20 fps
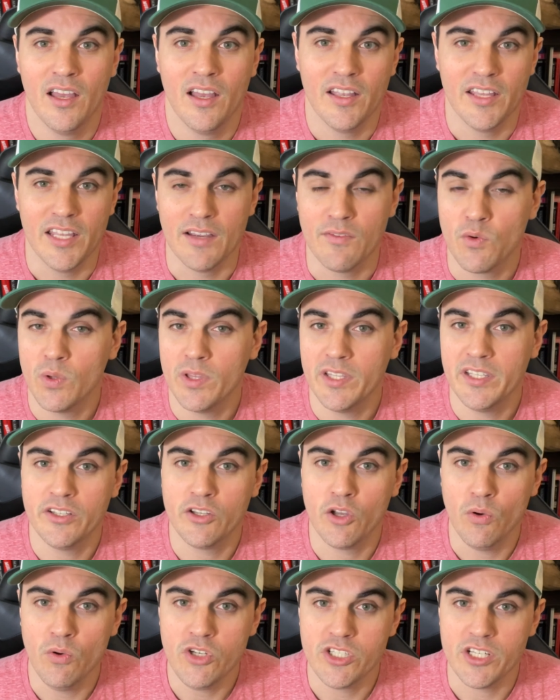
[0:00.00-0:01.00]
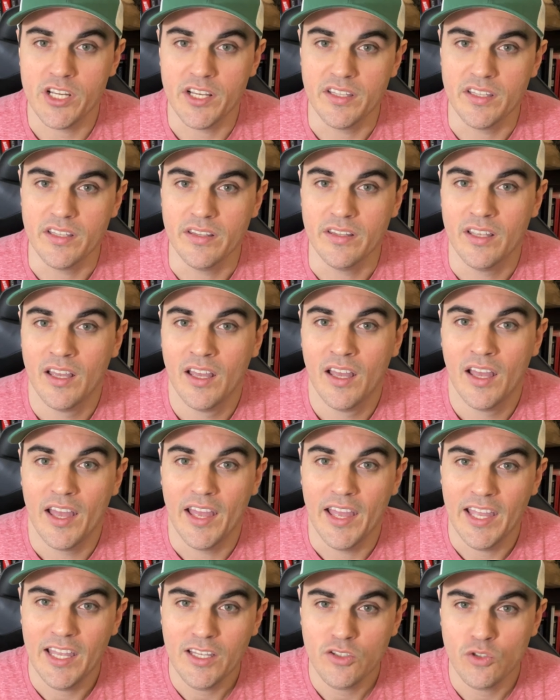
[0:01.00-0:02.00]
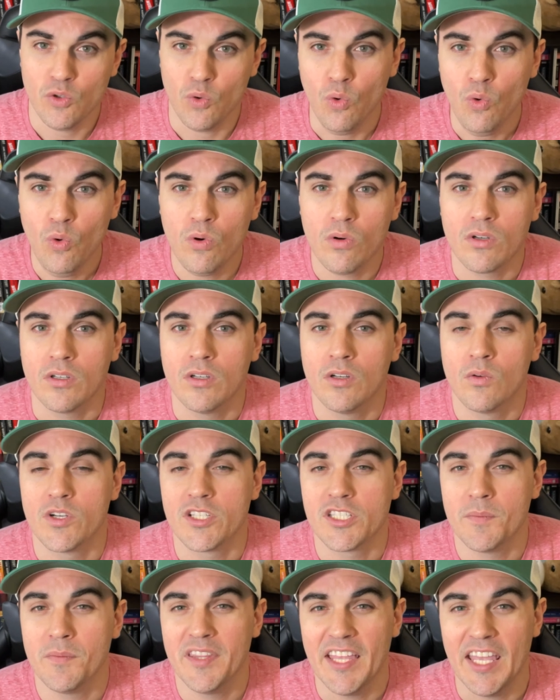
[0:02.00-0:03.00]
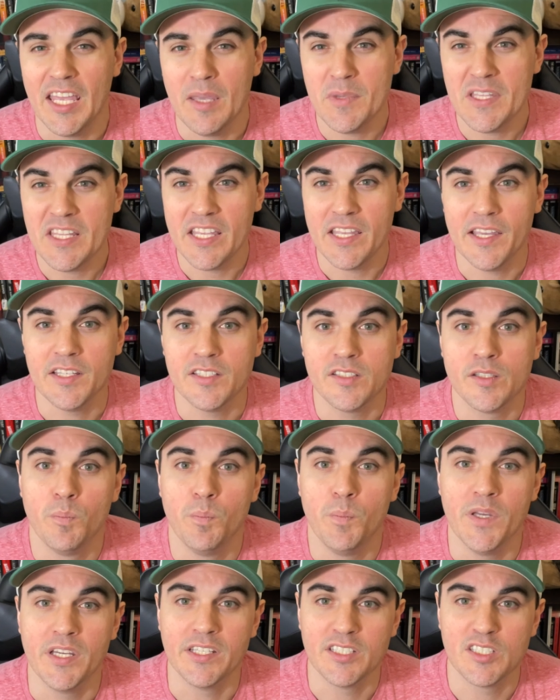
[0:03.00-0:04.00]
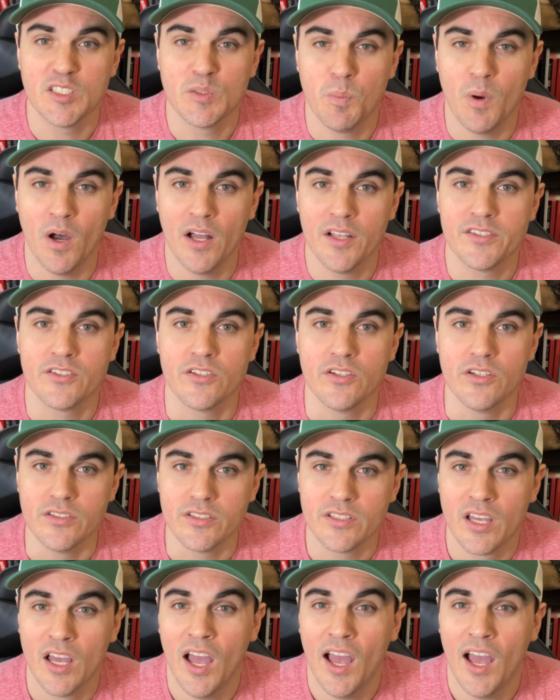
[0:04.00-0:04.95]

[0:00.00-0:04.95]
never really negotiated, and or were some of the APTA's biggest sponsors.